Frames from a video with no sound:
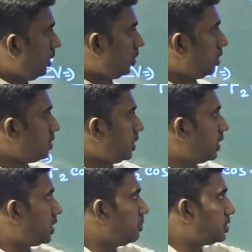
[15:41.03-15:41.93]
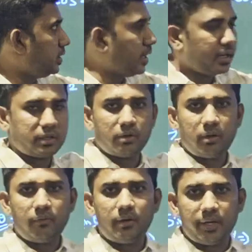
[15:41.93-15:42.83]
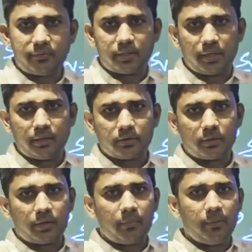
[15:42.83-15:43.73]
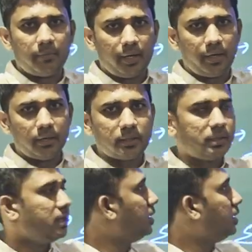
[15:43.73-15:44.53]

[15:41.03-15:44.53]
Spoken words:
because it comes in the direction of left side. So it will be minus